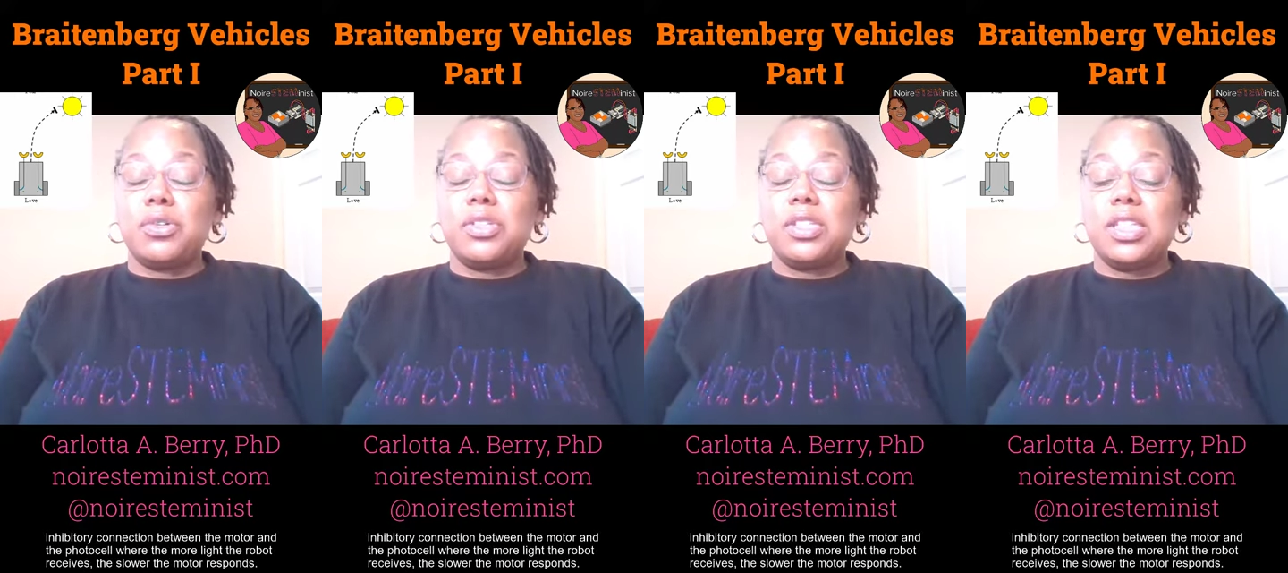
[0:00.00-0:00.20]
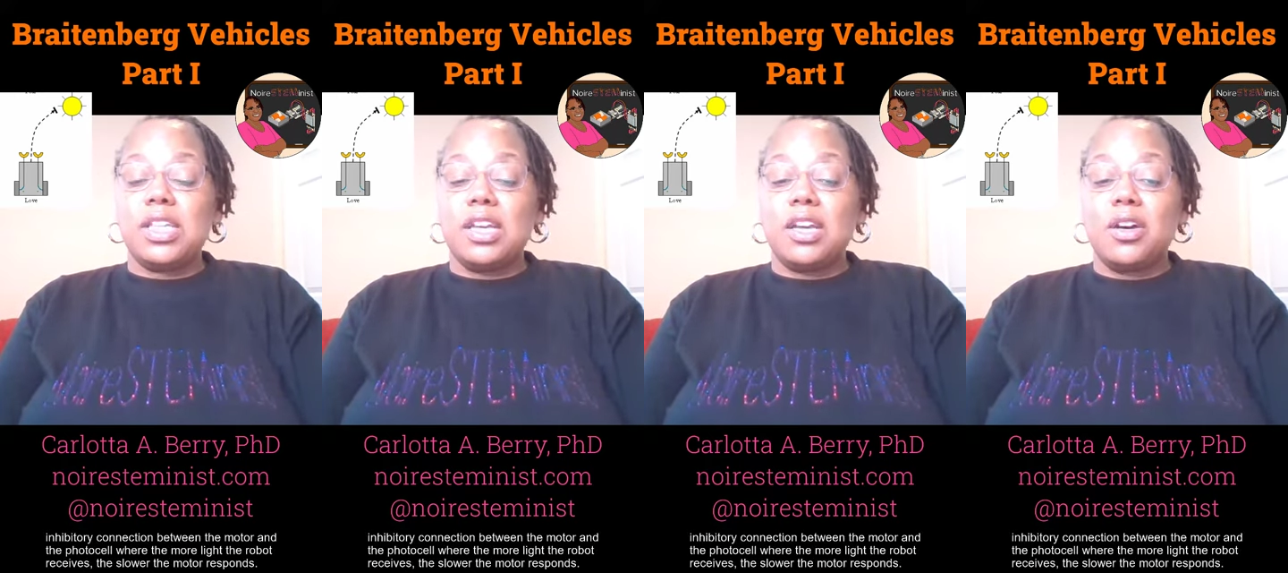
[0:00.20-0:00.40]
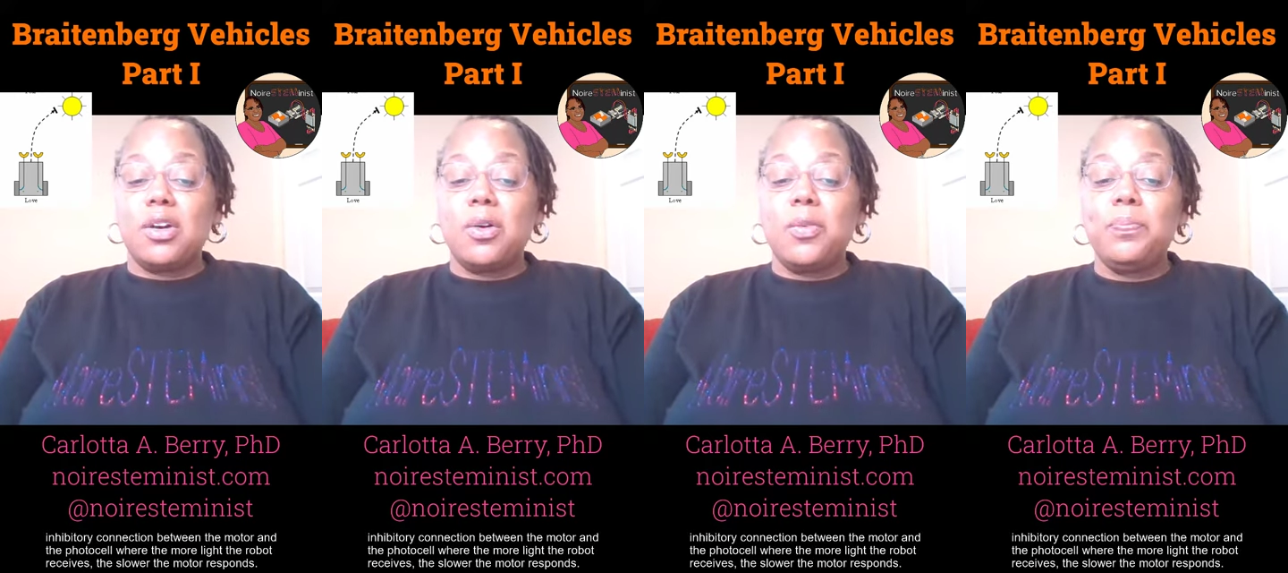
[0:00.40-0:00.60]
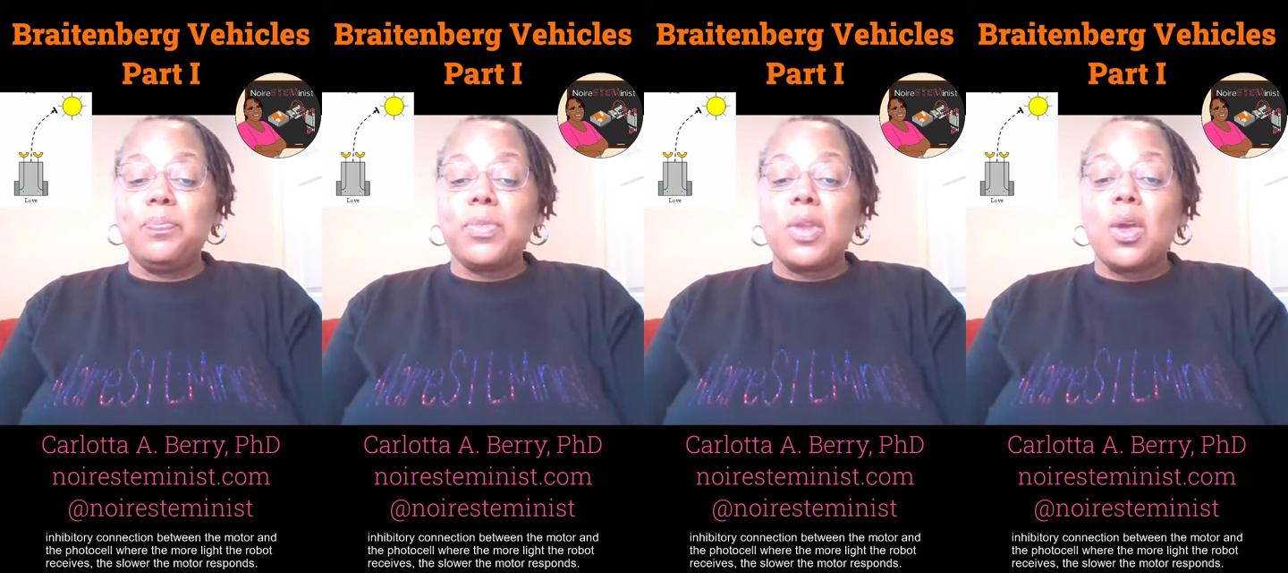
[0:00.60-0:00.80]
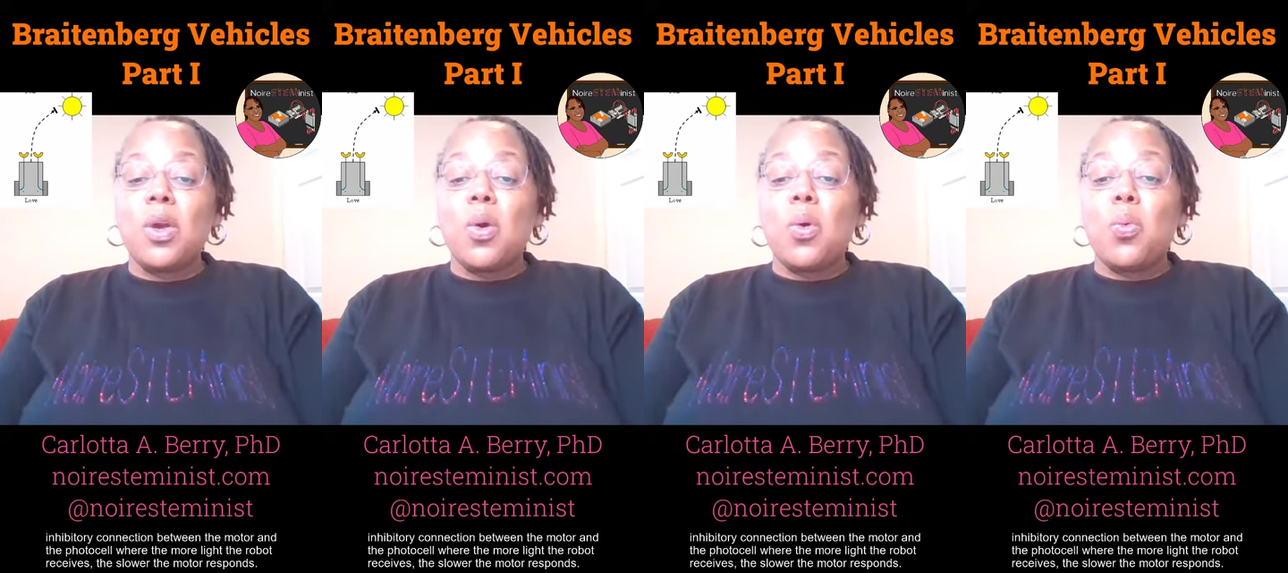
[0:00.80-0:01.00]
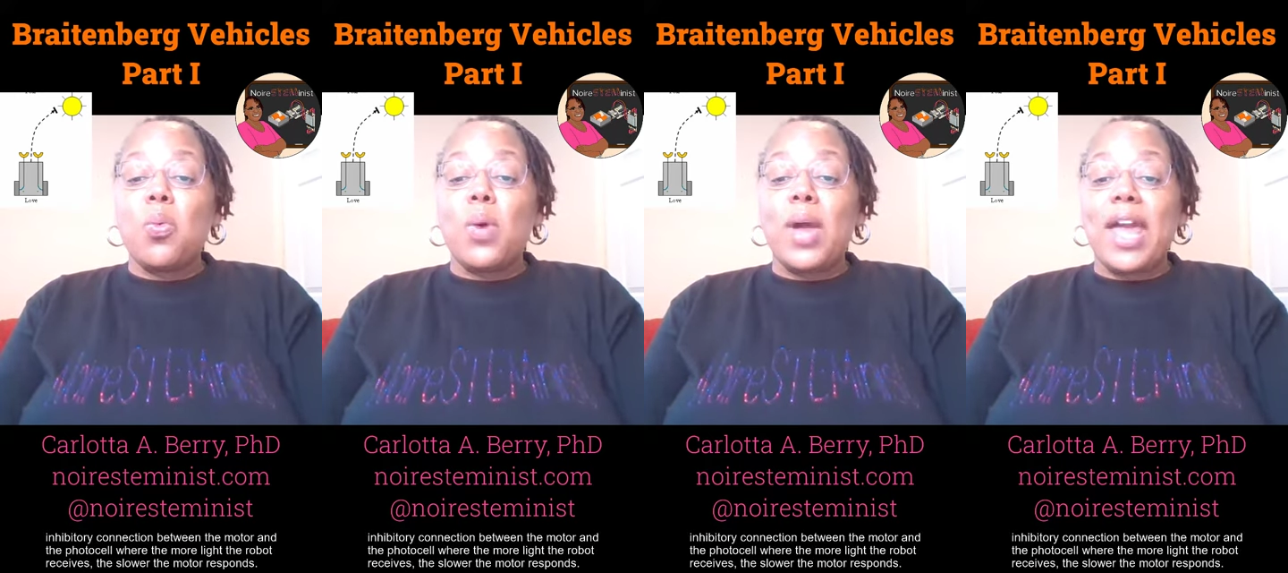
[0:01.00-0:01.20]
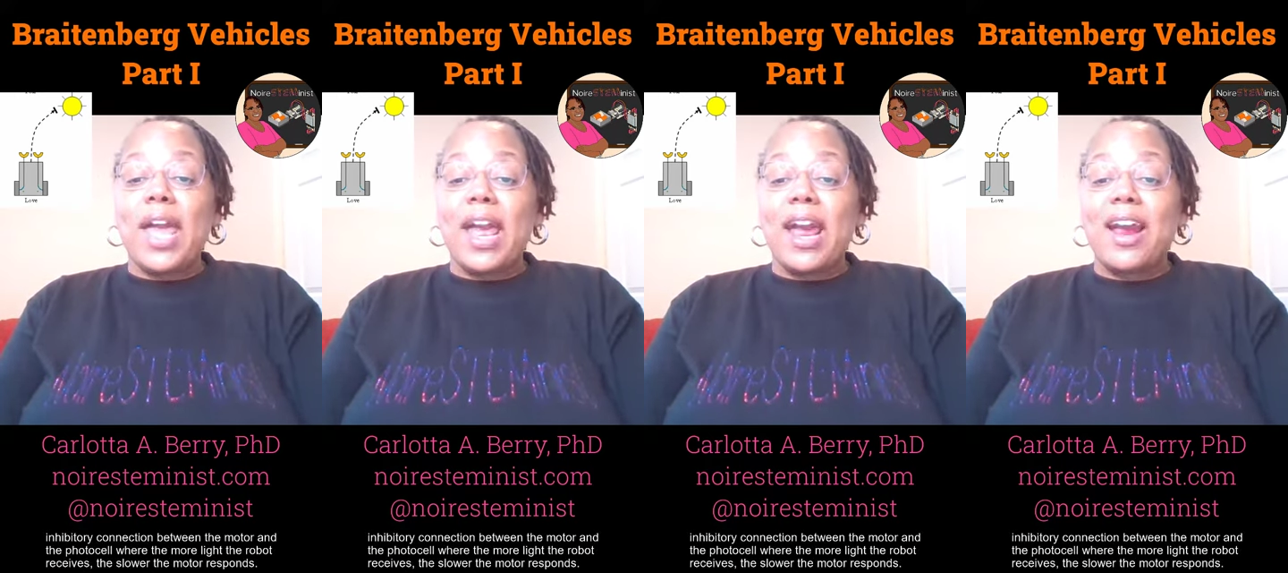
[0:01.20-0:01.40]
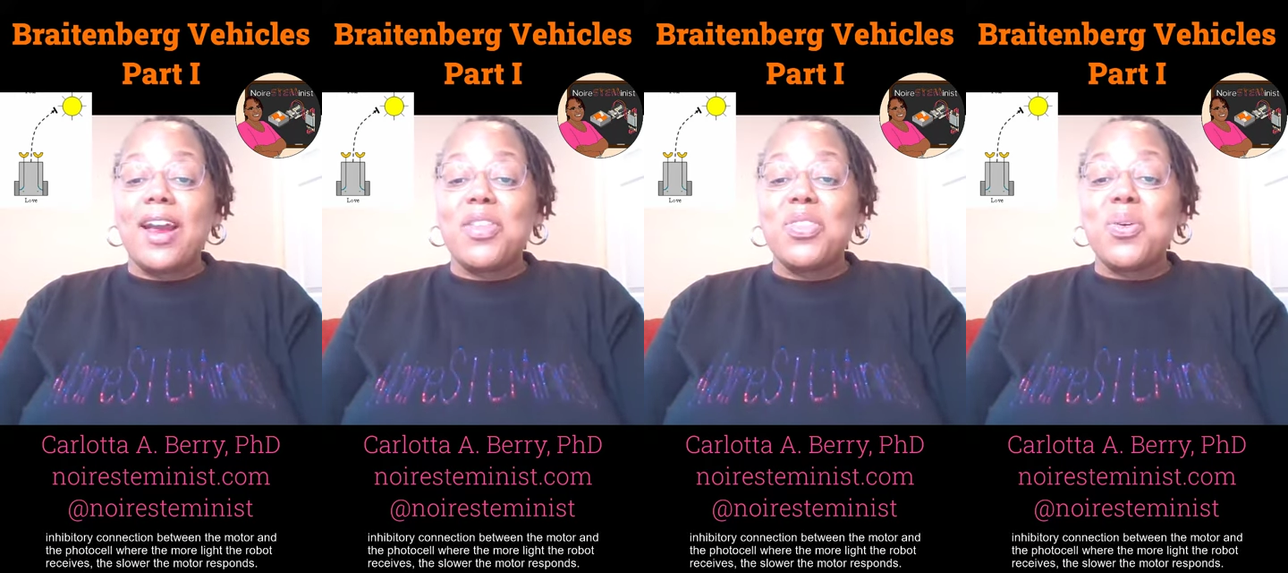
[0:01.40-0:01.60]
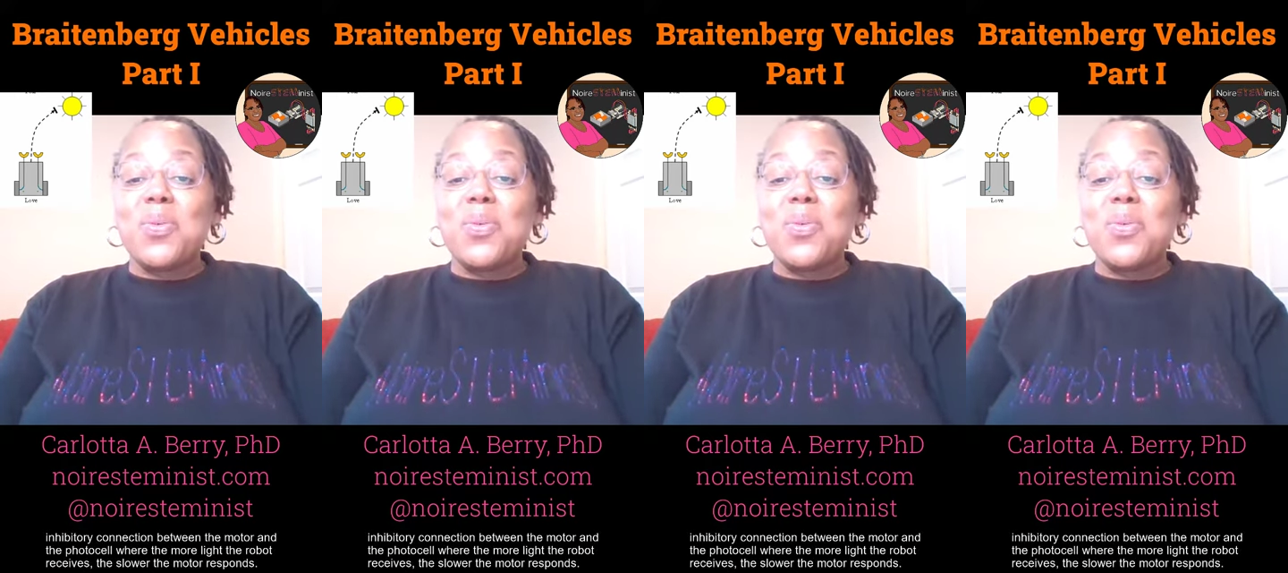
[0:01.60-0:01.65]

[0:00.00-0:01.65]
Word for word: cell, where